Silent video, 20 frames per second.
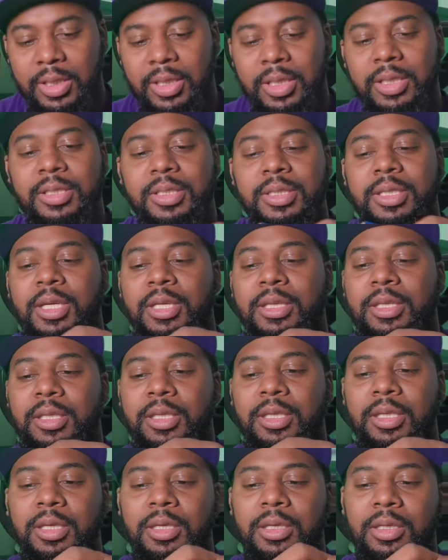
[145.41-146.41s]
inside the
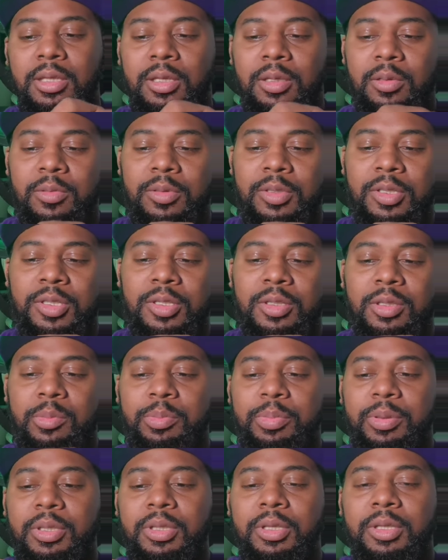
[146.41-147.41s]
kit. We're just going to
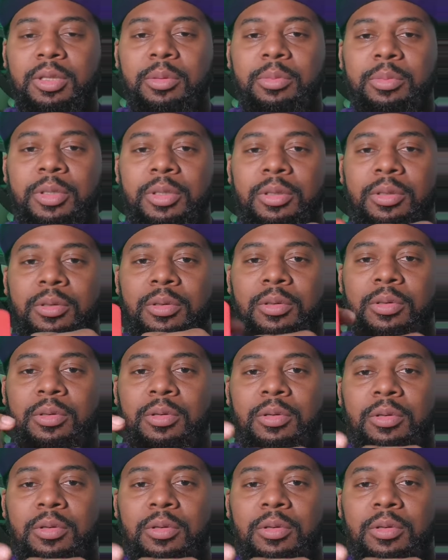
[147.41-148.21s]
put it in the middle.